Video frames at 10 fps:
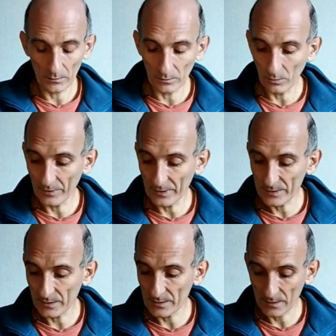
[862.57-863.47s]
long
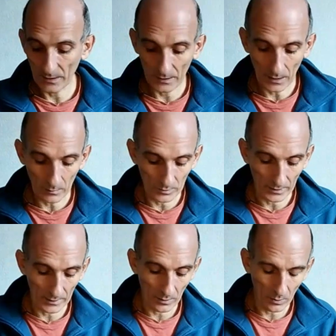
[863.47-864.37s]
this is.
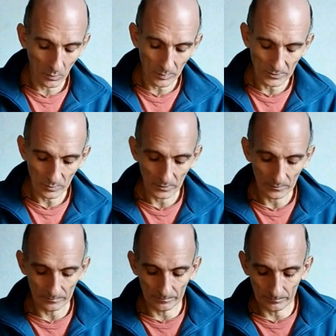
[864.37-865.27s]
I hope it will
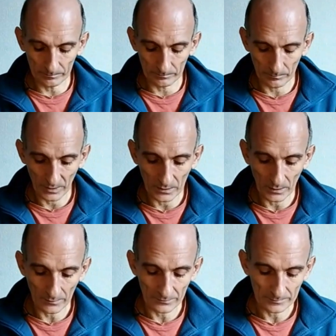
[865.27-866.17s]
be
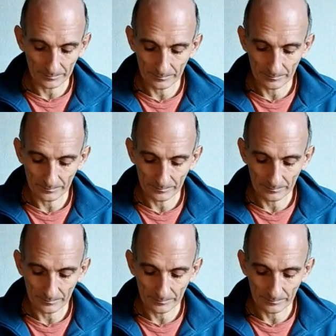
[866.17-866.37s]
enough.